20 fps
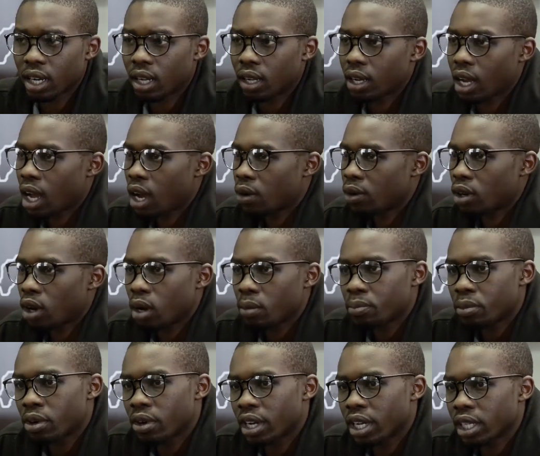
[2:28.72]
out how it
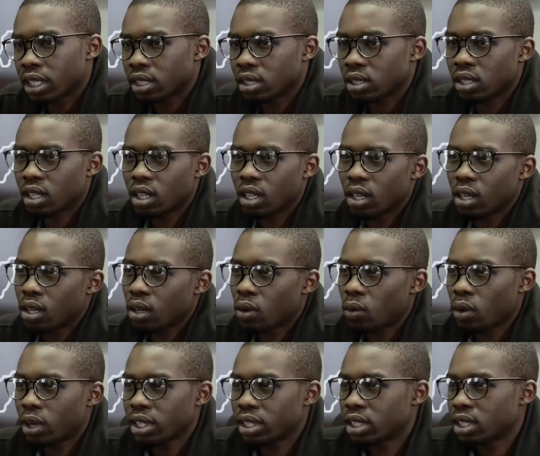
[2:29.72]
operates,
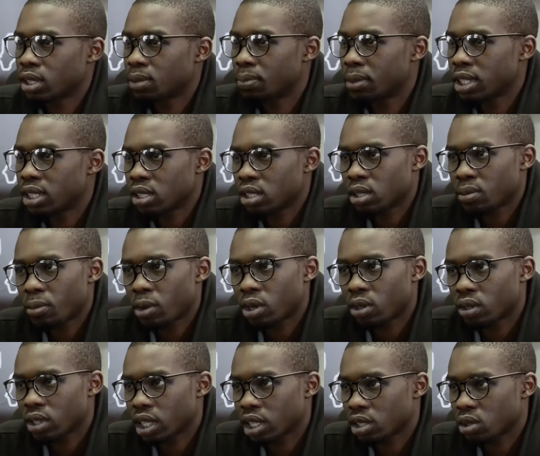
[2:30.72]
what is his business
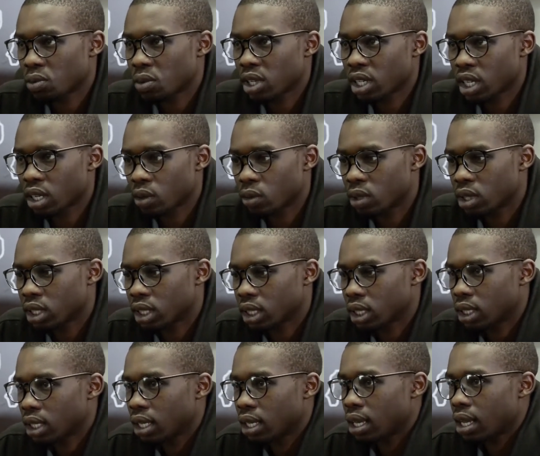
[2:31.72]
model that he's working with,
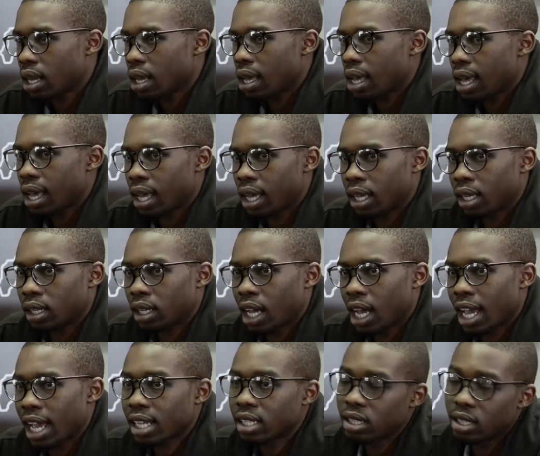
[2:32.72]
and I
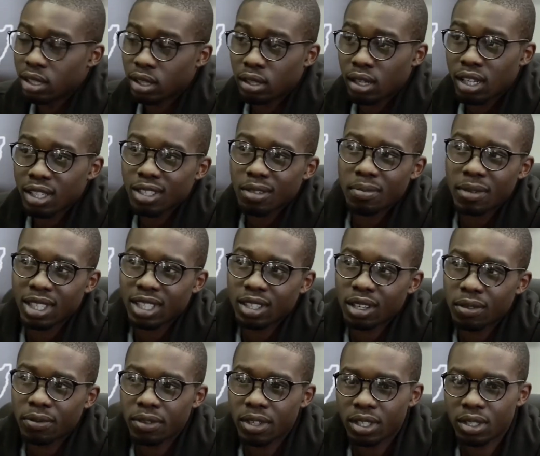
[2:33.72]
actually slotted
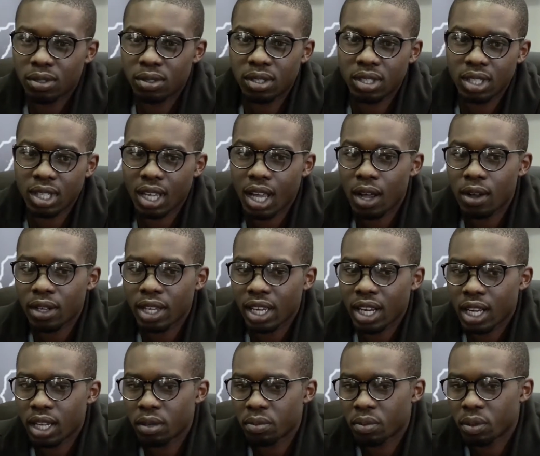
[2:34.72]
myself in to see how can
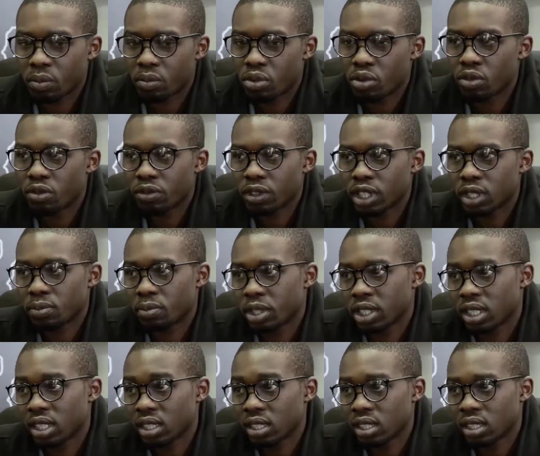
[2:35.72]
I improve this
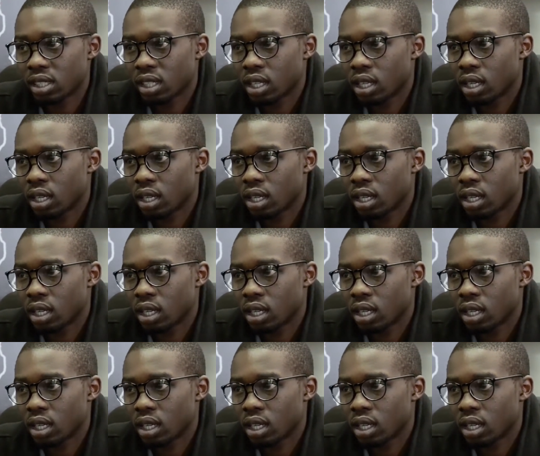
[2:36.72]
business,